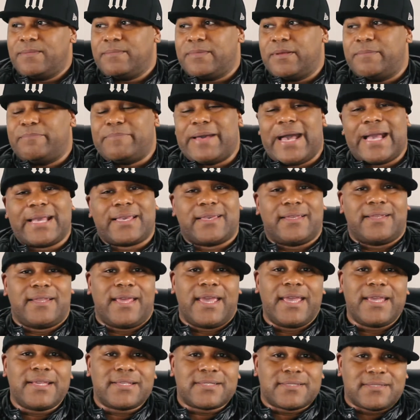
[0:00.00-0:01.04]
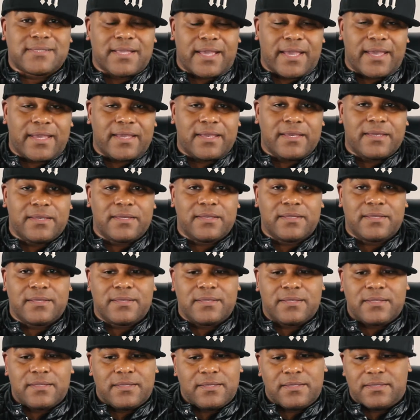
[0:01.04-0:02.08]
But back in Hank's day,
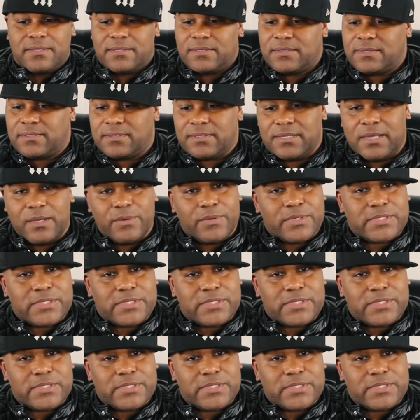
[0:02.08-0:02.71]
it